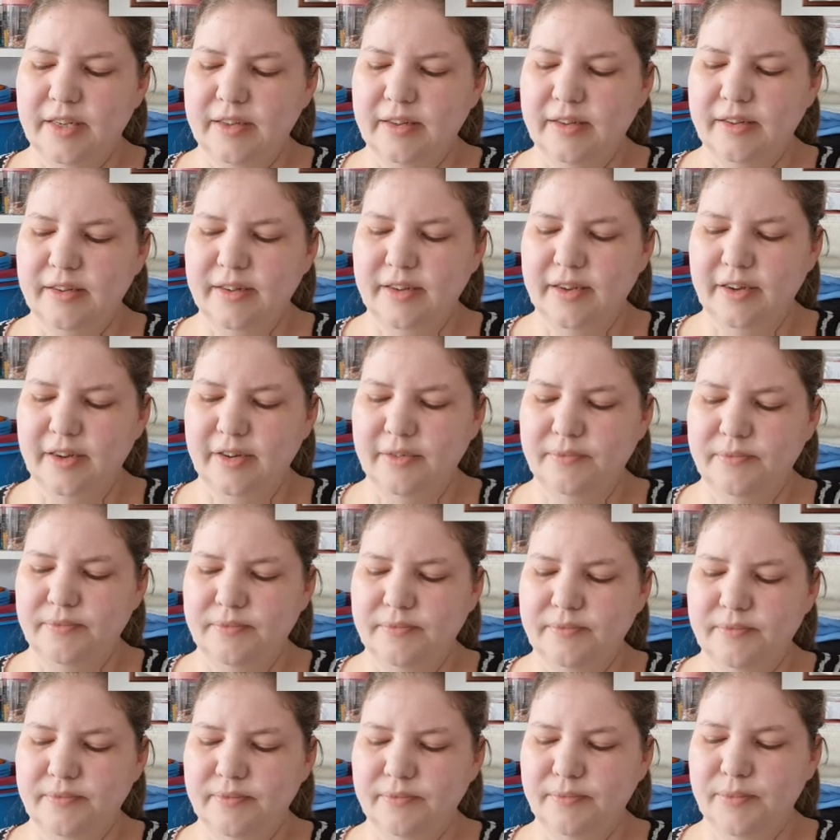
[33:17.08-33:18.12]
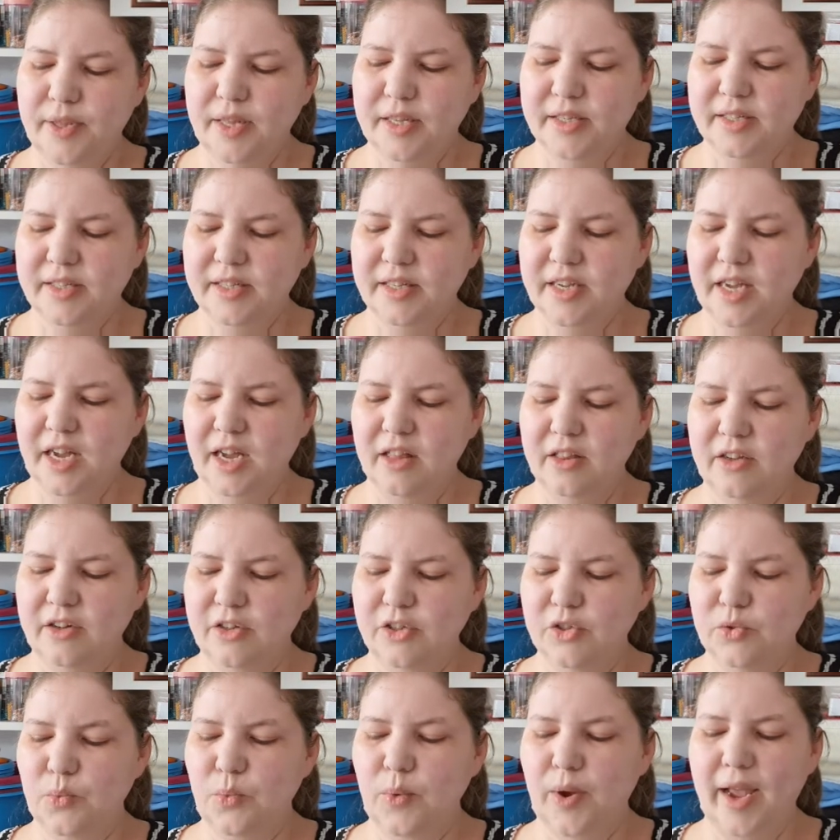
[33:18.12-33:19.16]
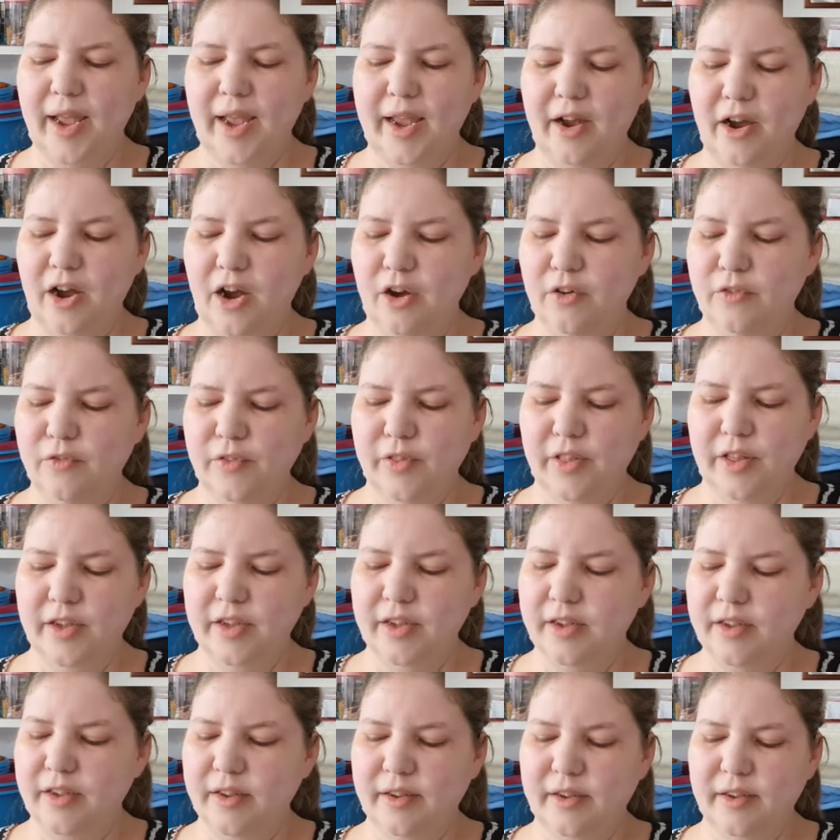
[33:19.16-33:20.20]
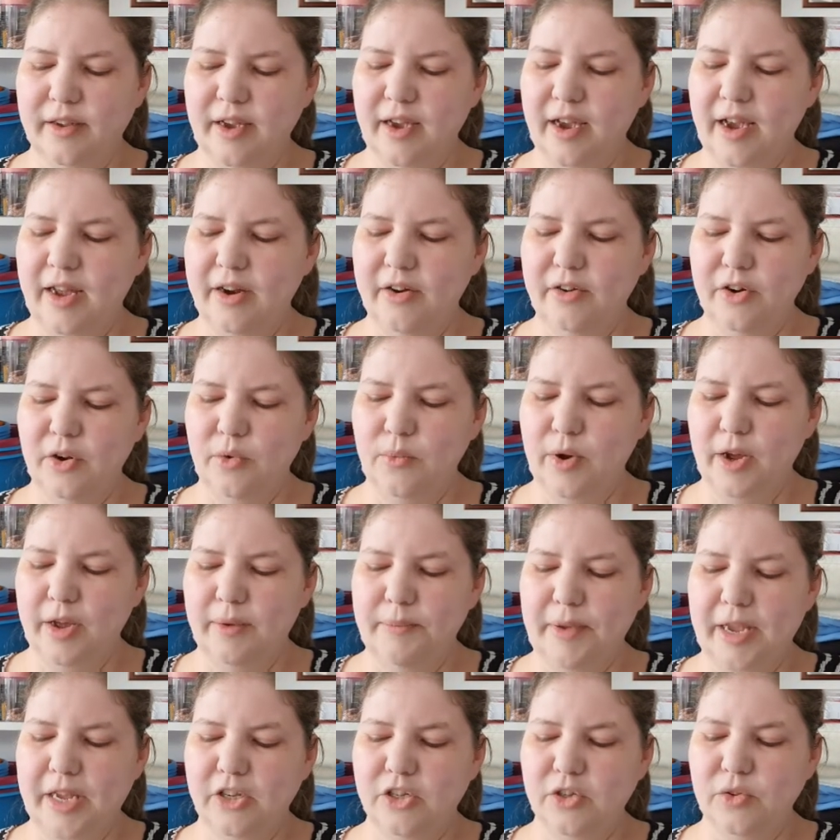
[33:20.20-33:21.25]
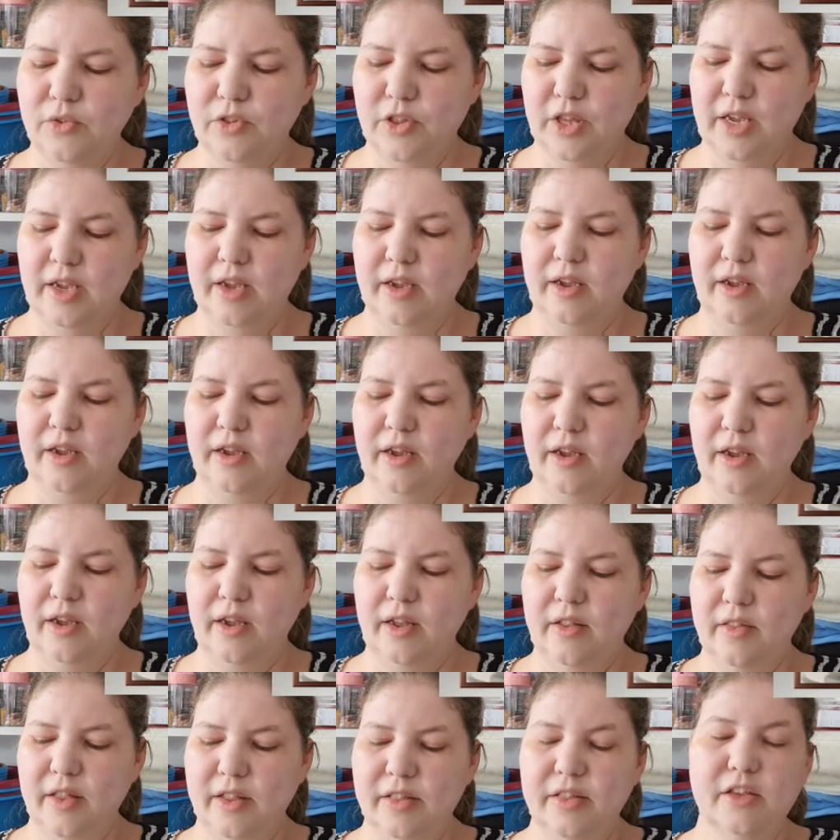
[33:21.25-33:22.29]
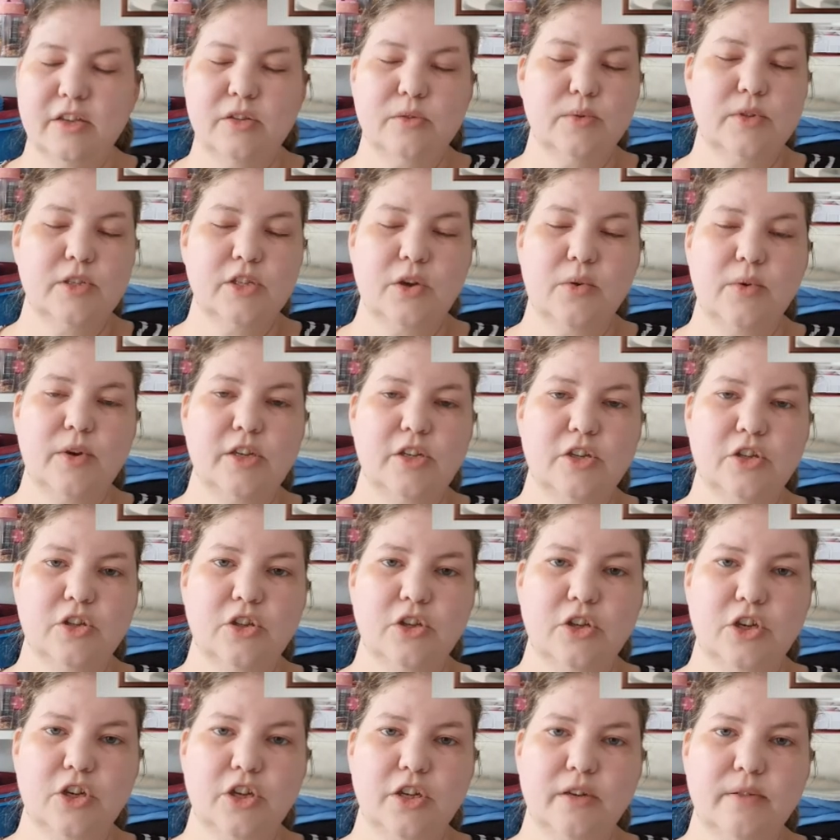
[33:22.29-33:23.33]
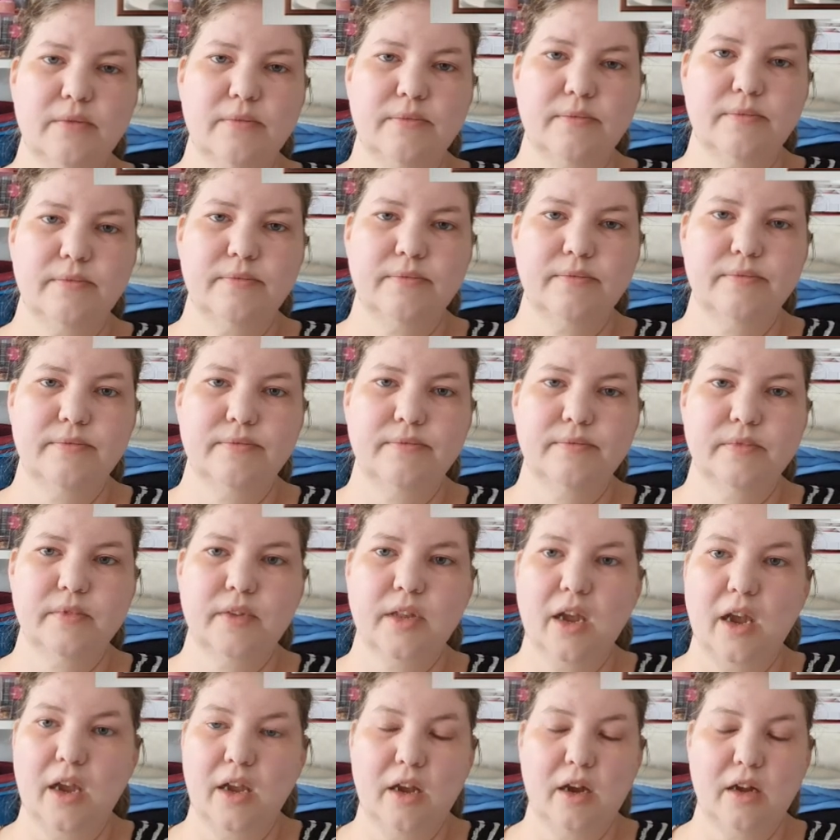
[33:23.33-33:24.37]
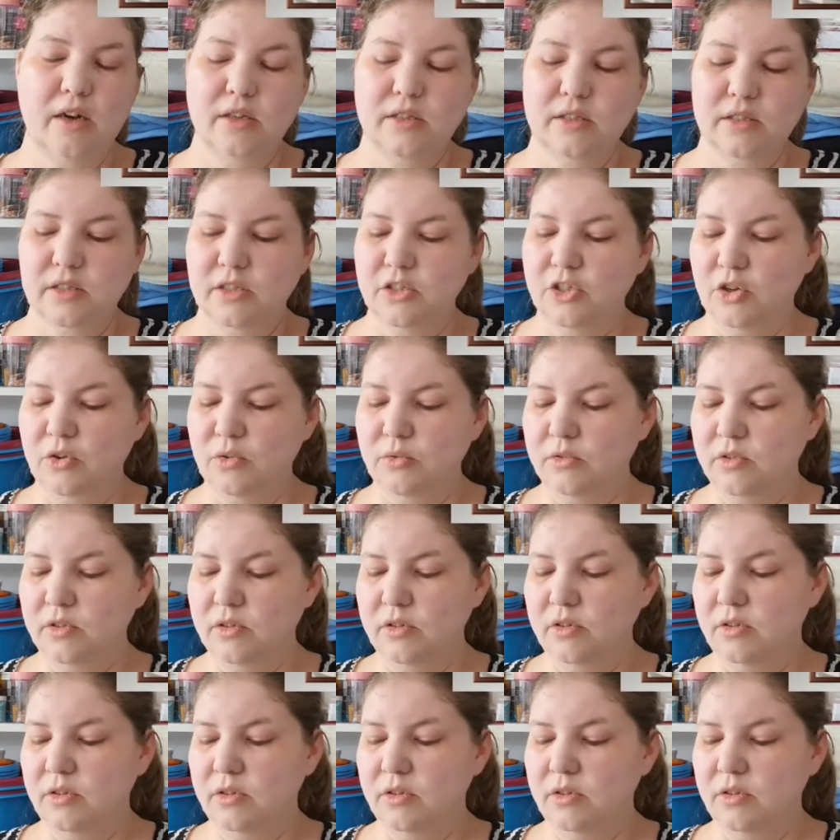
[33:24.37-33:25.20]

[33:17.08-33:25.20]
Yeah. Plus the color is way off. Like, I don't know what made you think that this was going to look good. I honestly don't.